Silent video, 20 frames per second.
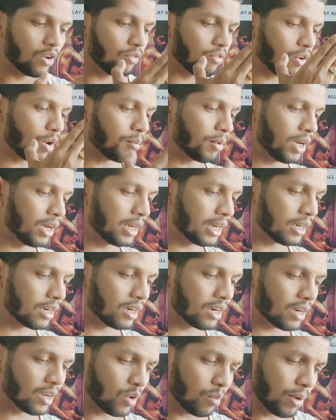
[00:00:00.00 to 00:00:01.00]
From a
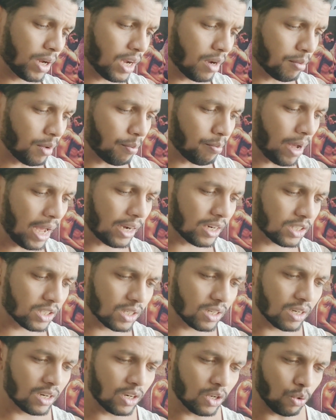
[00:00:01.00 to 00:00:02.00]
leader, you become a
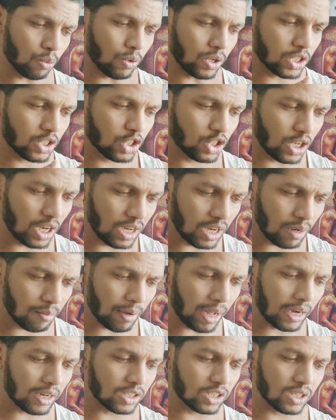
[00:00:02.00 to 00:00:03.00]
manager, to a senior
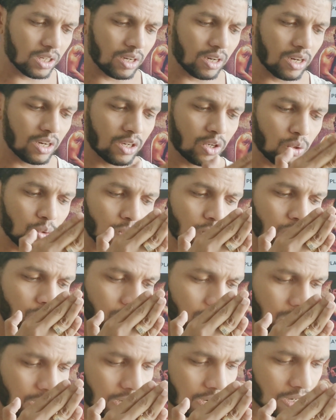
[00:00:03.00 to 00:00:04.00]
manager,
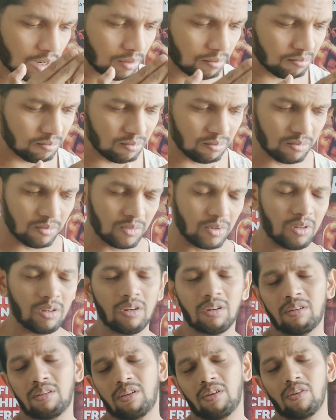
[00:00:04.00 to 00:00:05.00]
to
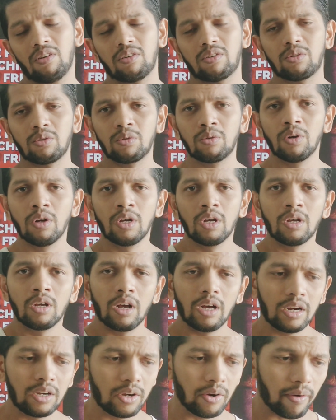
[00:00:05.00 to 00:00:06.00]
to
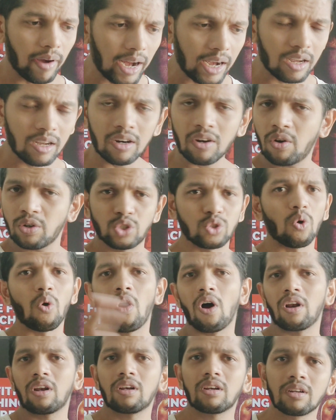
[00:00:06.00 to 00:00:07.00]
a director, or so
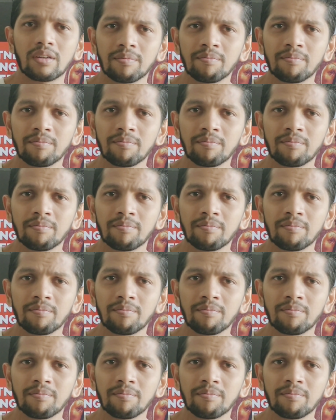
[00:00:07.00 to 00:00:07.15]
on.